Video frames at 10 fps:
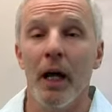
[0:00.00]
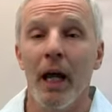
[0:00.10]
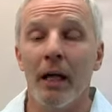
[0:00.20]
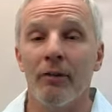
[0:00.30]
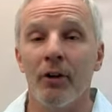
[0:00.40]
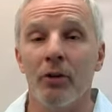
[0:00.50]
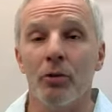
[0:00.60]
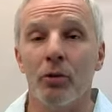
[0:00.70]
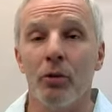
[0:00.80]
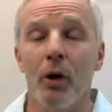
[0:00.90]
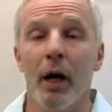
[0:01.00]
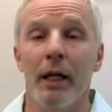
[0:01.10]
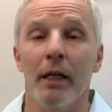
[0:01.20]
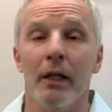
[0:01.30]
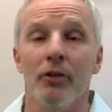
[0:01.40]
and if they're true
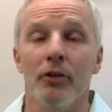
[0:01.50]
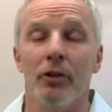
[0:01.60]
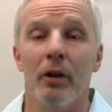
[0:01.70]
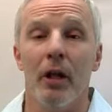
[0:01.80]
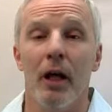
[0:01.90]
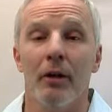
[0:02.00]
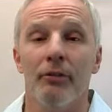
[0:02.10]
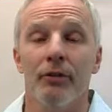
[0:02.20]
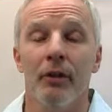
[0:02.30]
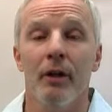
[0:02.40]
ideas to life